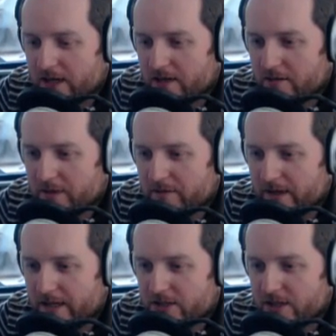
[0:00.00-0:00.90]
I got a bit of
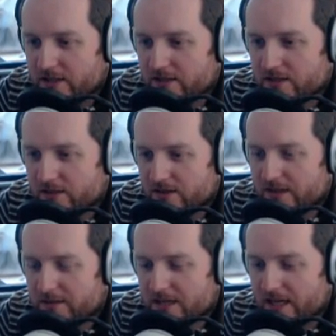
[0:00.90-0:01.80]
energy, so
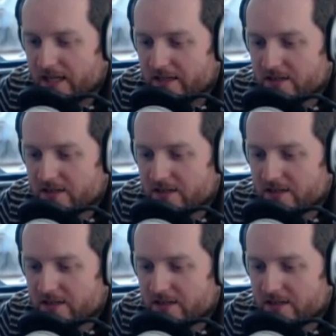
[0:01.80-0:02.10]
that was canny.